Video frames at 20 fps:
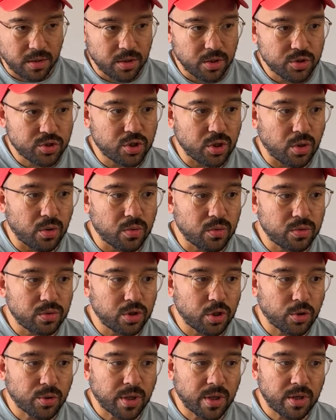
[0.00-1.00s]
So
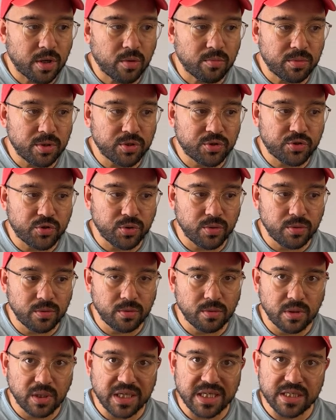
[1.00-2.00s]
loadout number
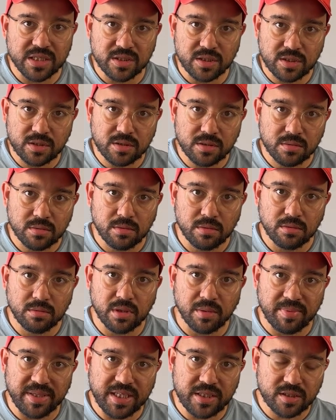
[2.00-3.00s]
2 is
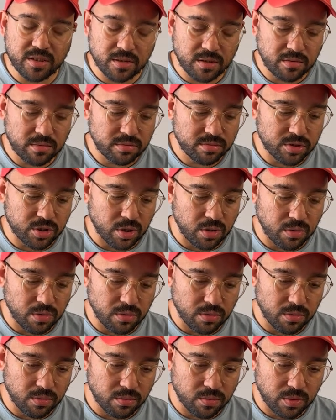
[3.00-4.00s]
the beast.
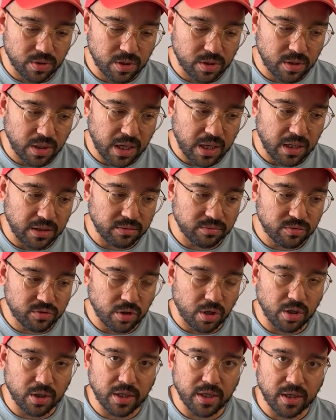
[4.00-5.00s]
So we're
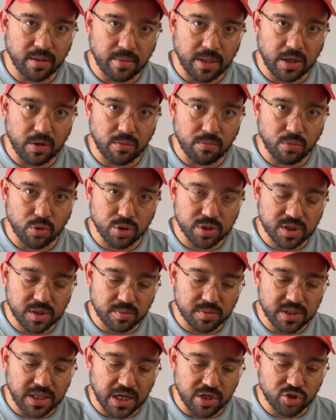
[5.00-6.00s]
talking about more
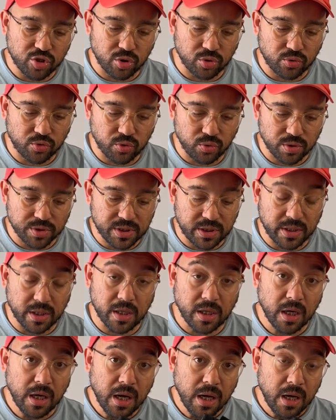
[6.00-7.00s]
substantial tools
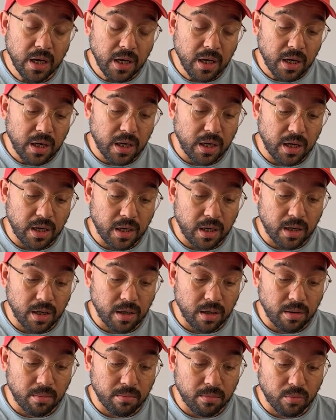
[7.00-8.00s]
here.
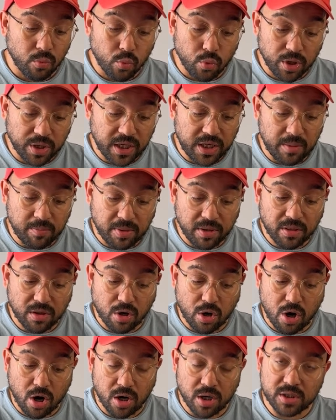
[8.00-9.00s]
We're keeping the
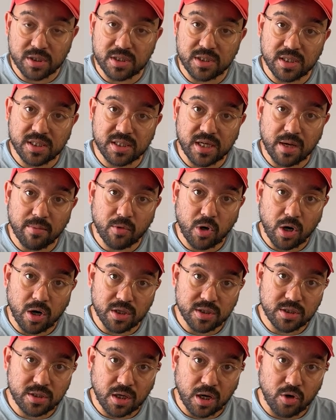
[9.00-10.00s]
cards, the same
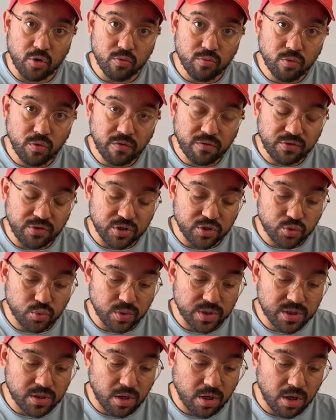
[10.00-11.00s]
cards. I removed the
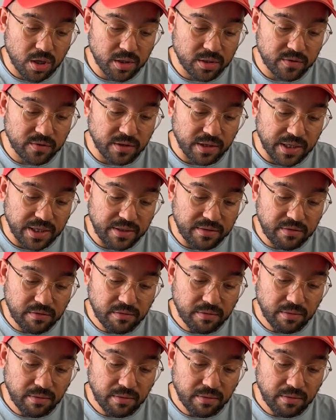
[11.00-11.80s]
Swiss card light.